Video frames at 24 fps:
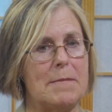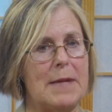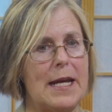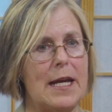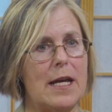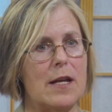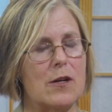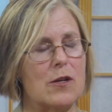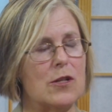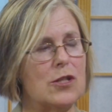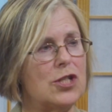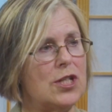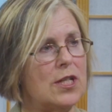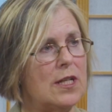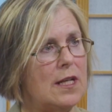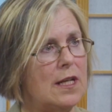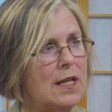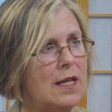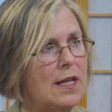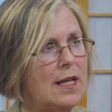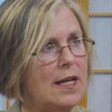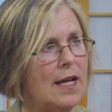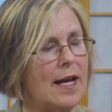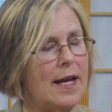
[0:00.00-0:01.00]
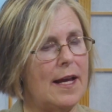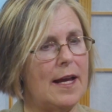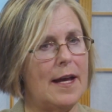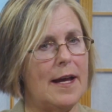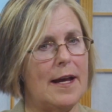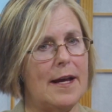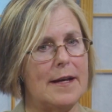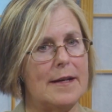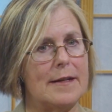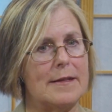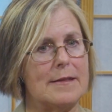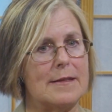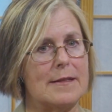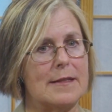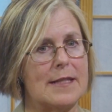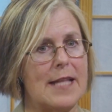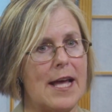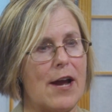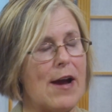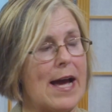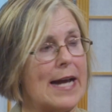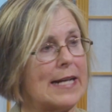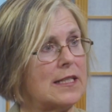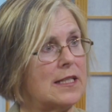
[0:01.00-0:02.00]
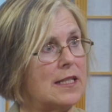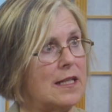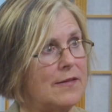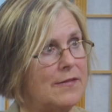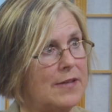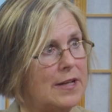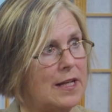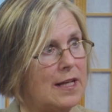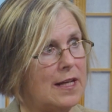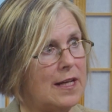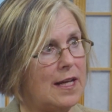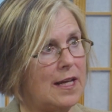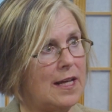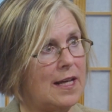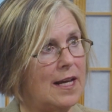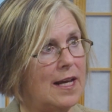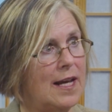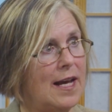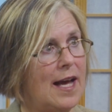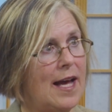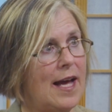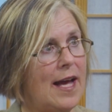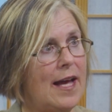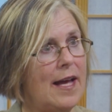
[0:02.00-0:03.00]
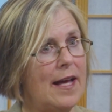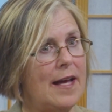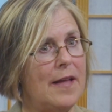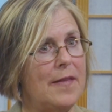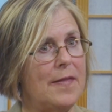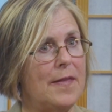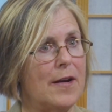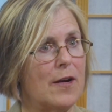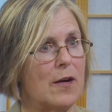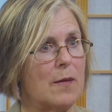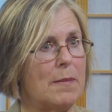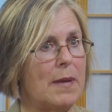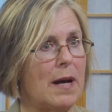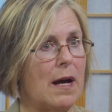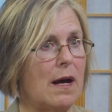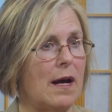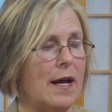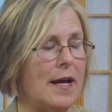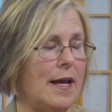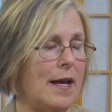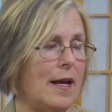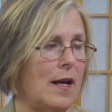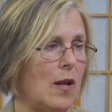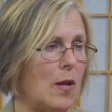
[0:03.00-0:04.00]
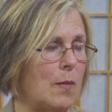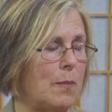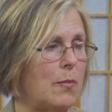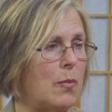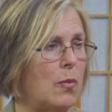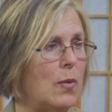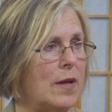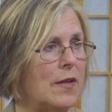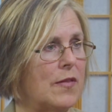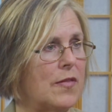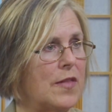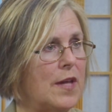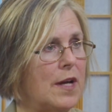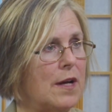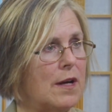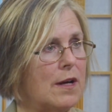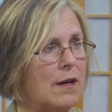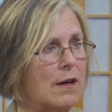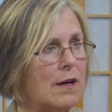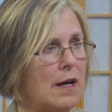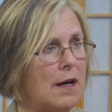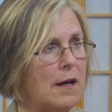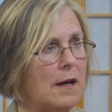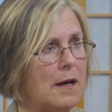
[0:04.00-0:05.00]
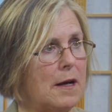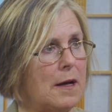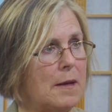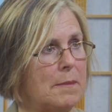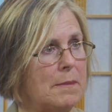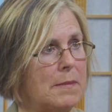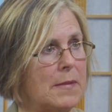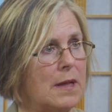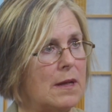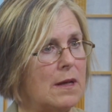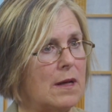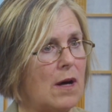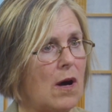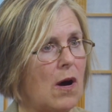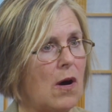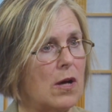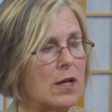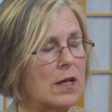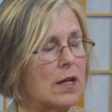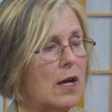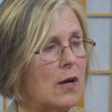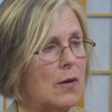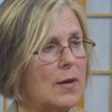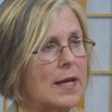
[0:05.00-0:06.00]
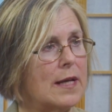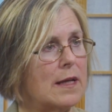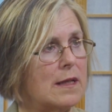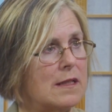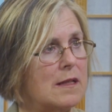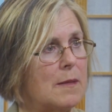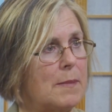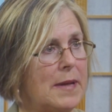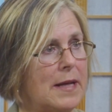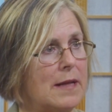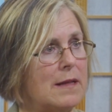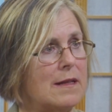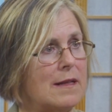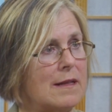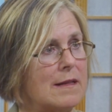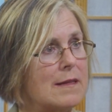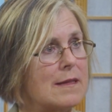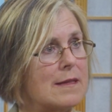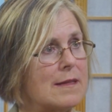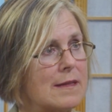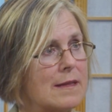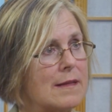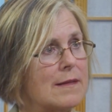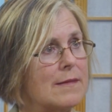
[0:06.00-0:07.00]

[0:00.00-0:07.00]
energy and their activity, and thereby help with their ongoing independence.